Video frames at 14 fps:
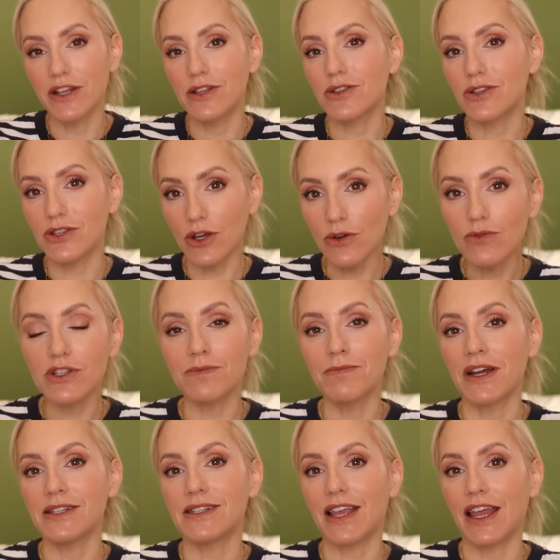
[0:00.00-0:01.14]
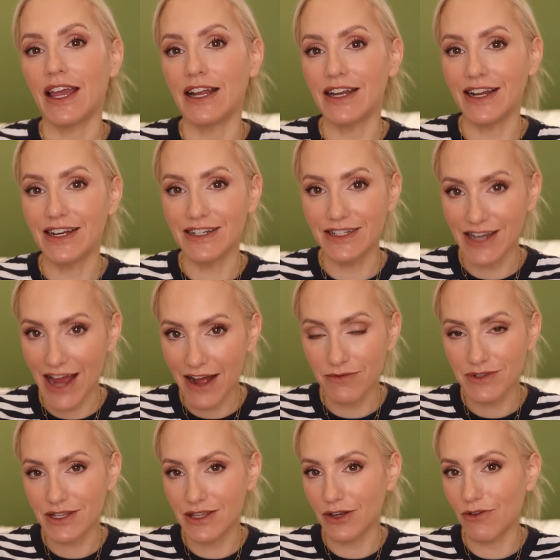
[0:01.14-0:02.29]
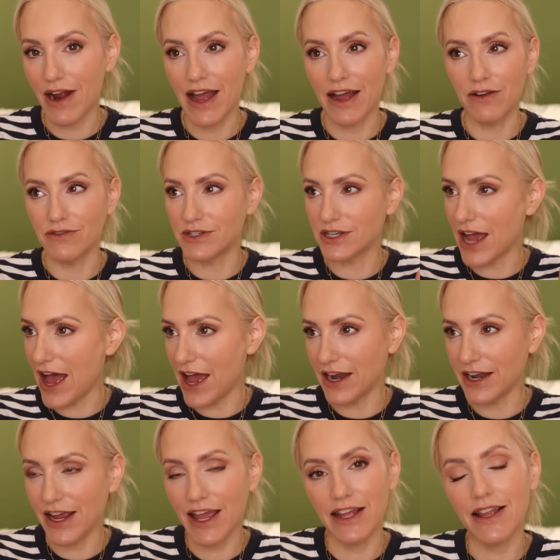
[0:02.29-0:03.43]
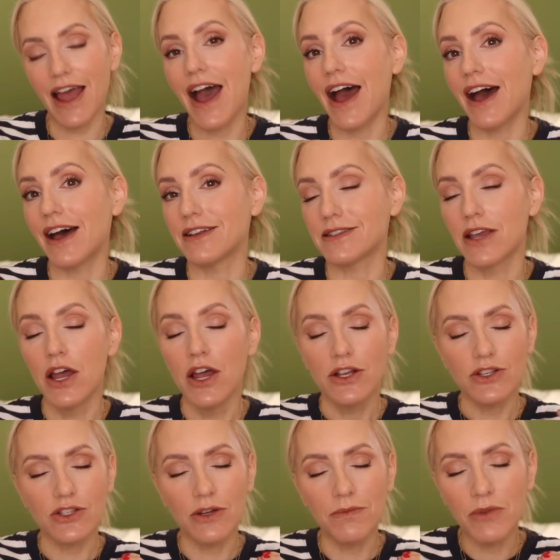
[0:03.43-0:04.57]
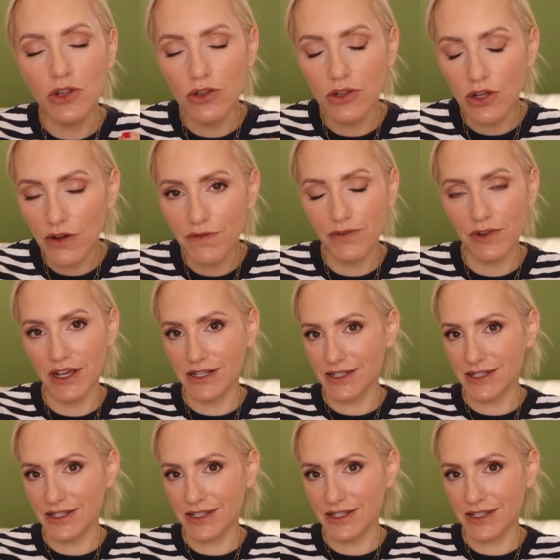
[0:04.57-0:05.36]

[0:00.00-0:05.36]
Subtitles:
It suits my skin down to the ground, and it has some lovely